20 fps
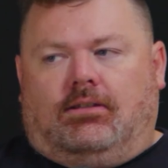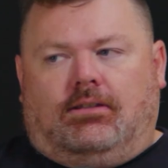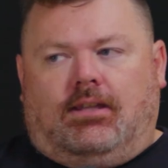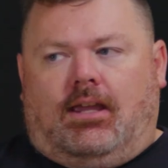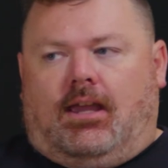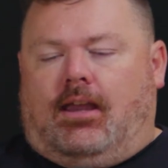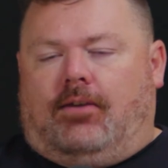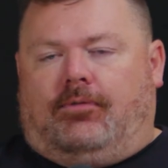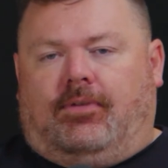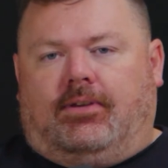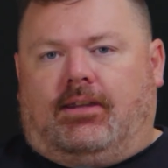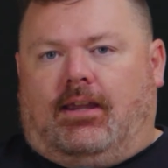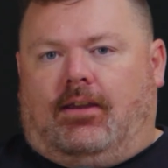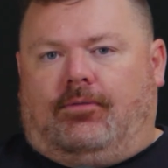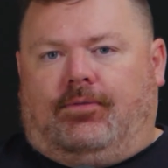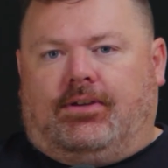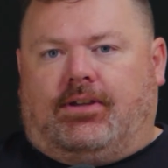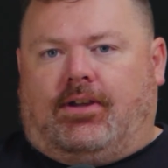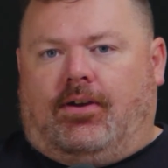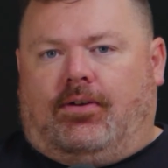Yeah,
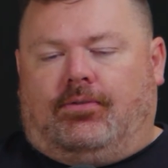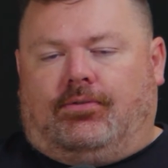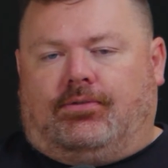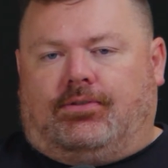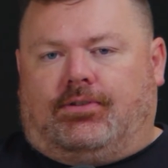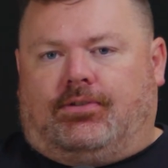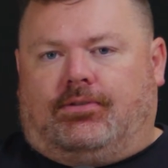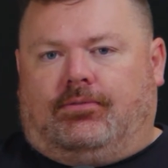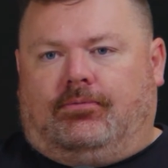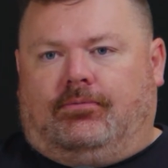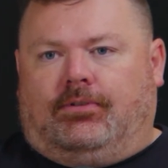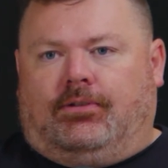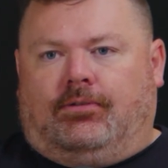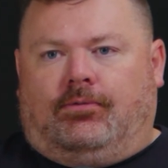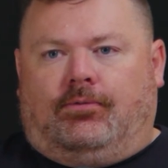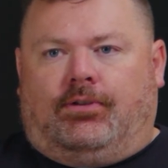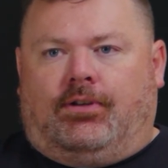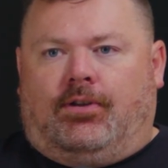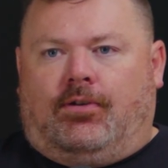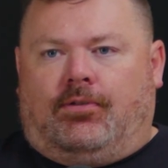every coach,
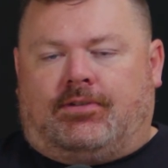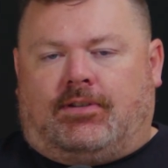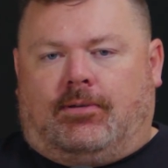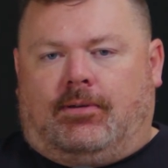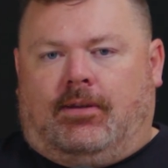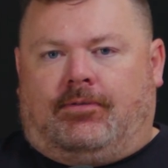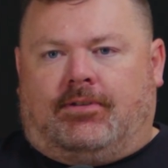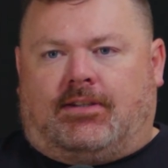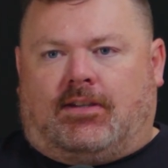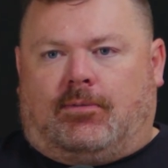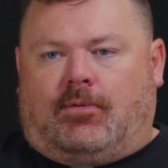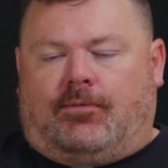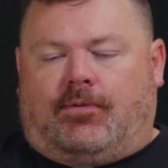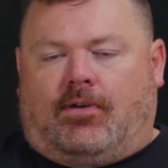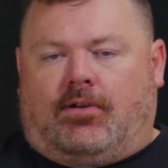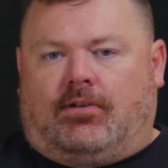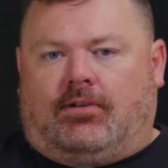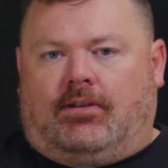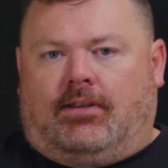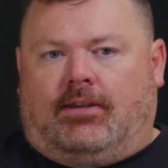you know, so even some of
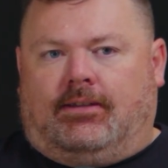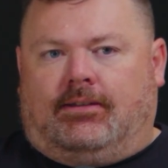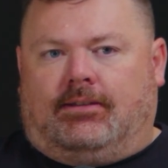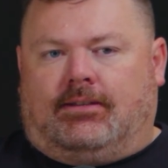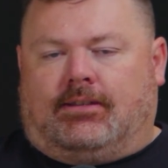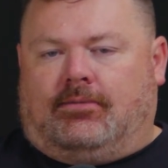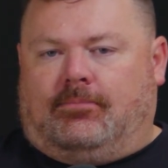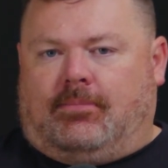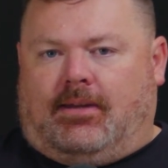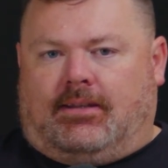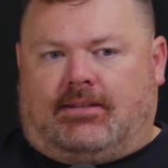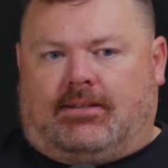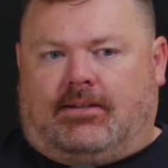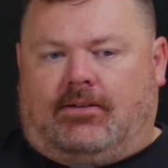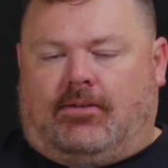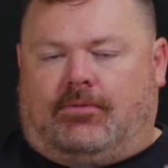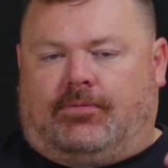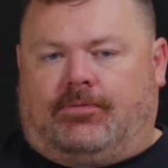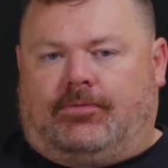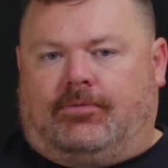our clients,
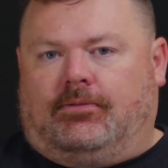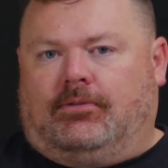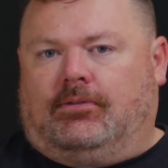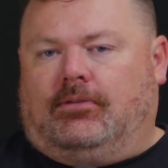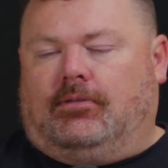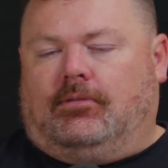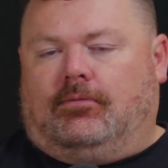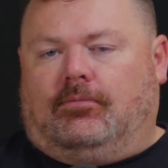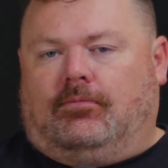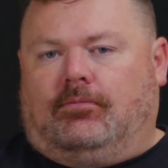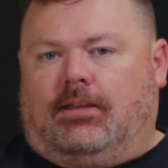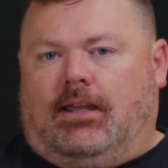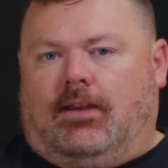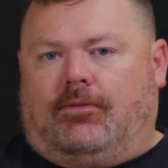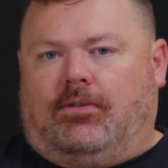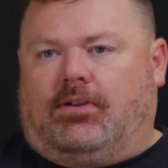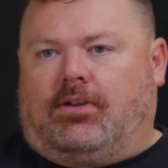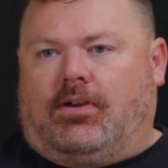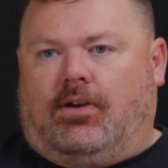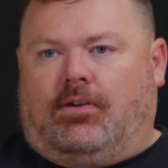myself,
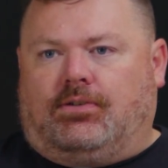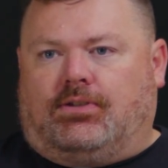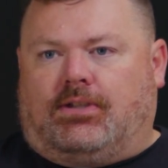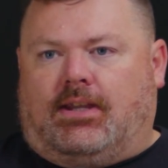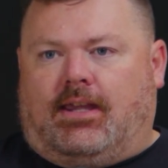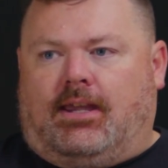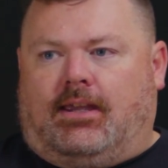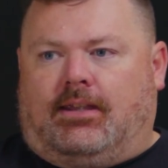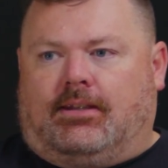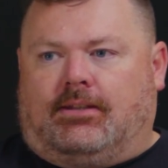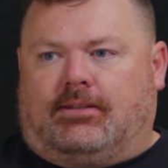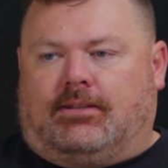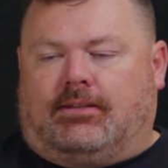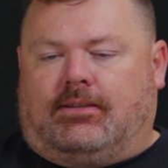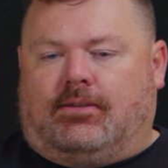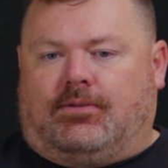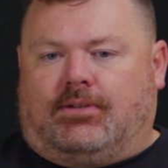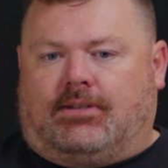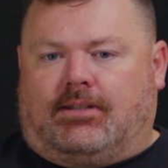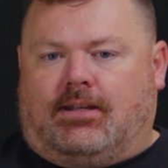every coach has
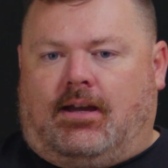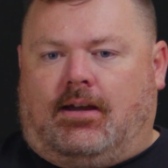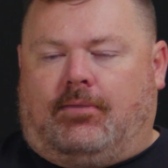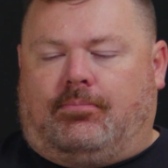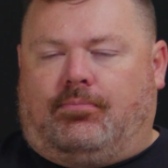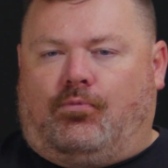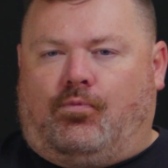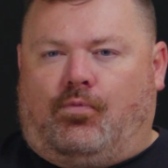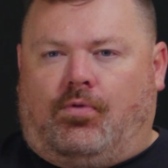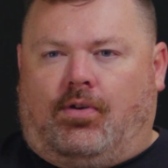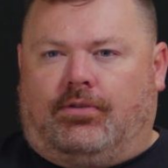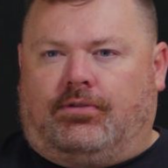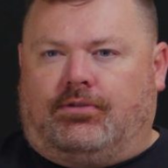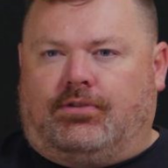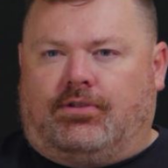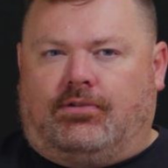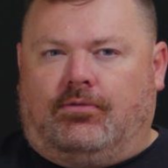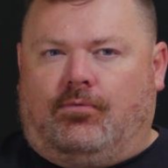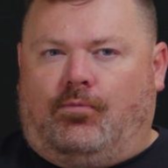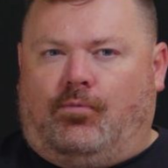those top
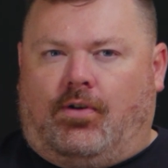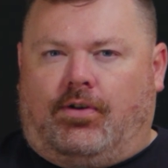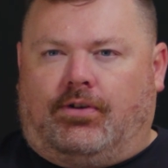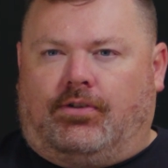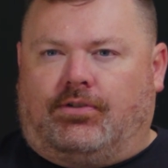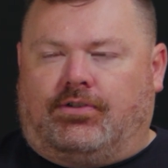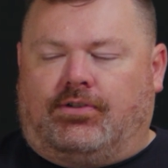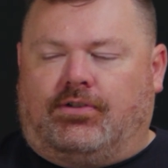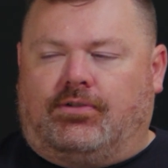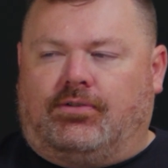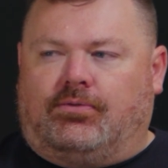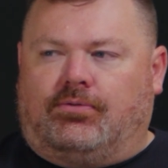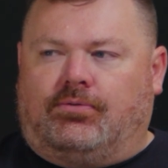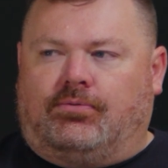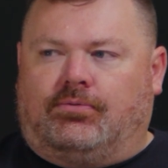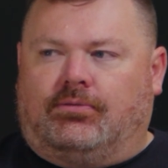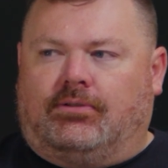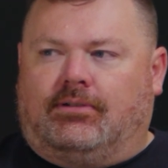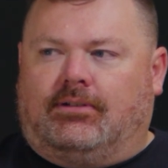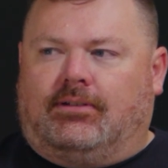one or
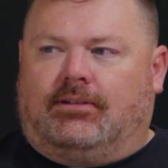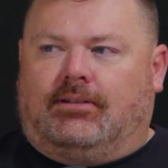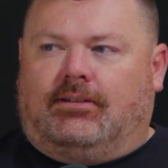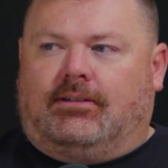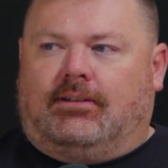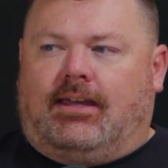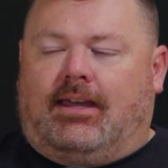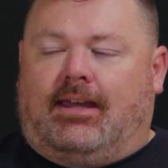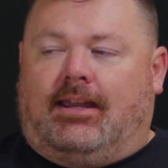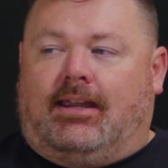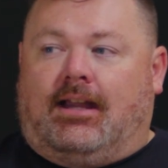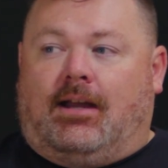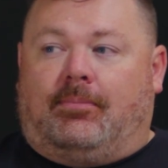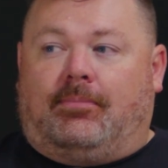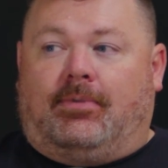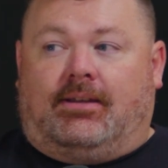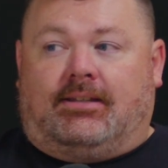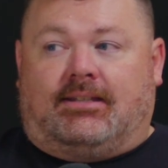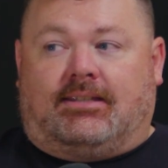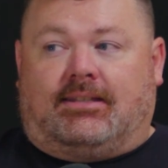two. Hey,
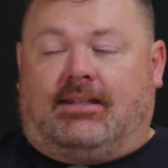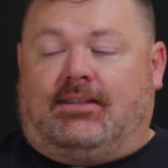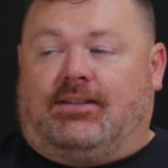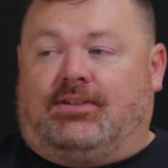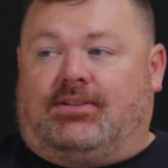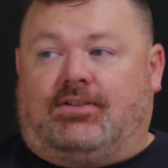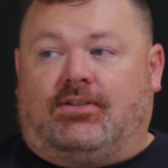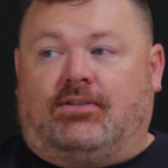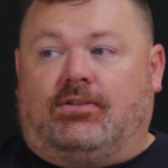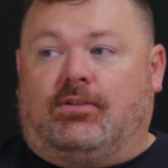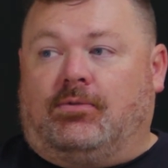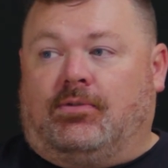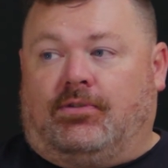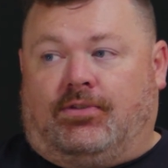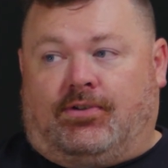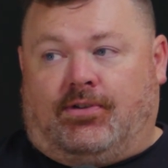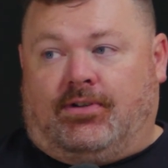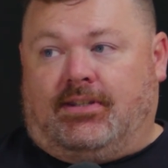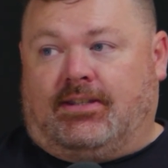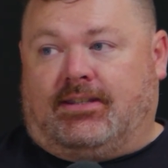I'm going to say this to you in
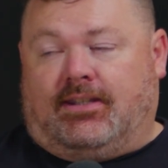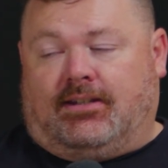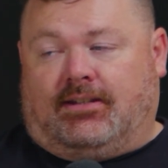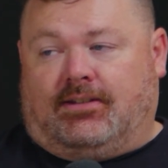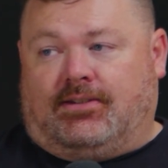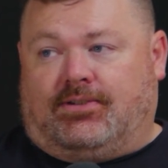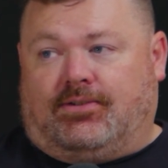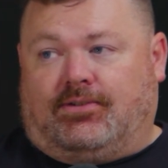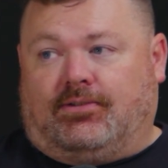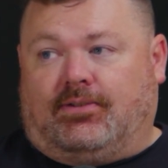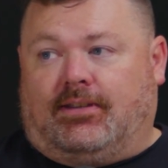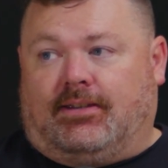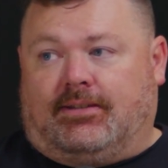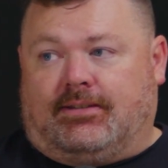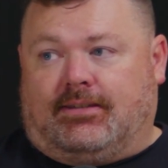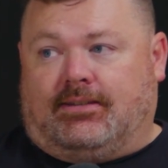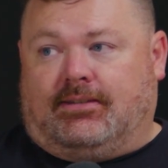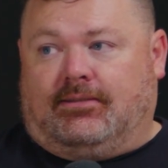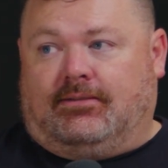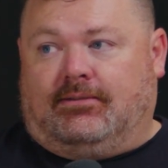30 seconds or
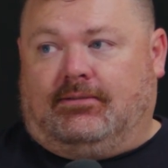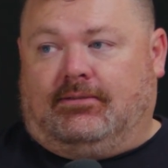less,